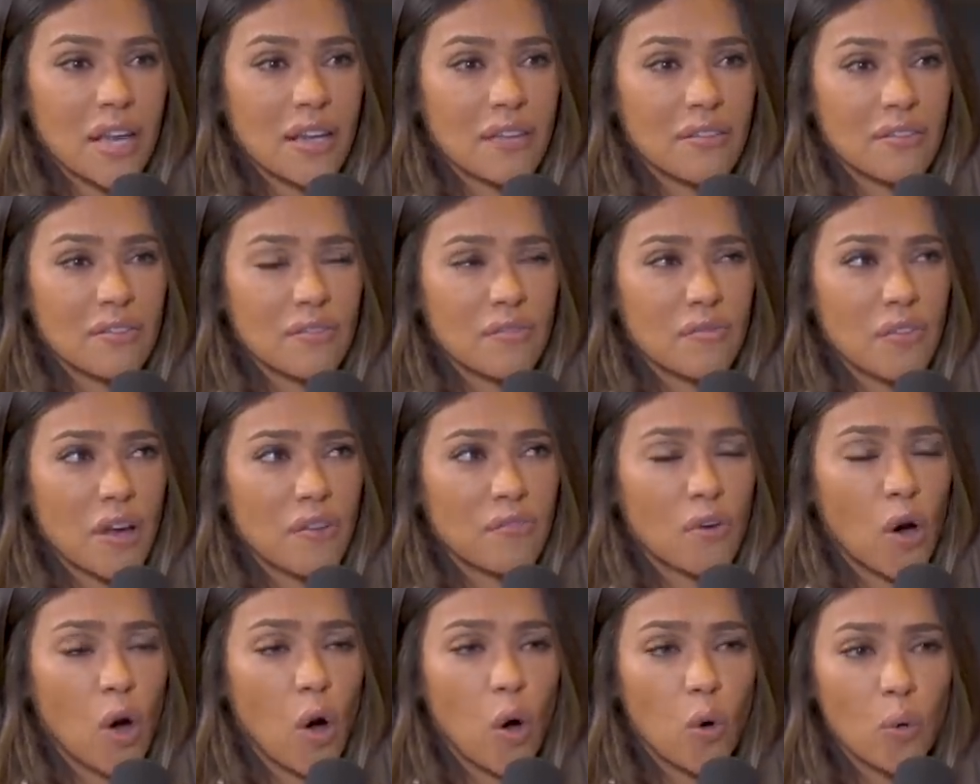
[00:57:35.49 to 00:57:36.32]
I,
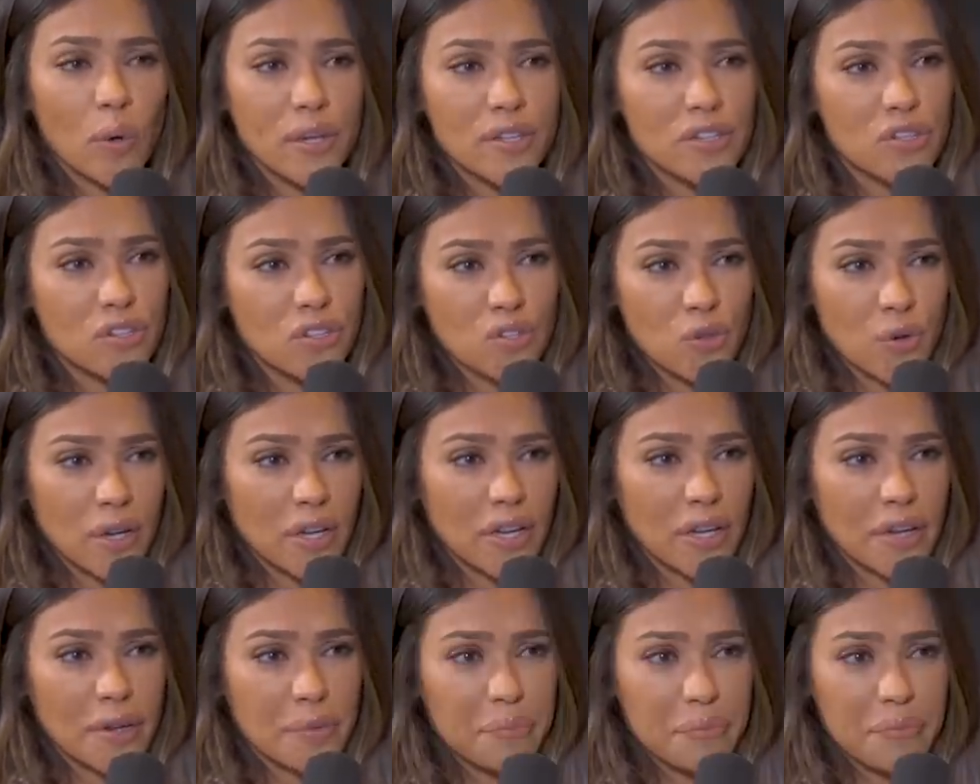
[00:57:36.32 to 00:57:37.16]
I've always
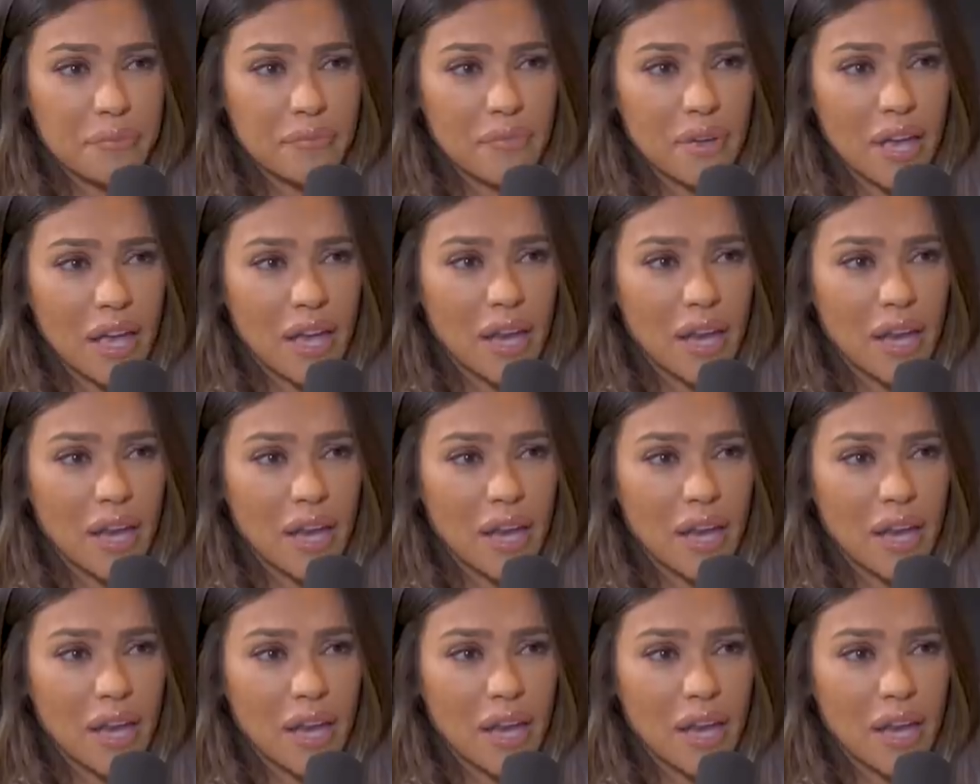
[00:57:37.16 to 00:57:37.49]
enjoyed him.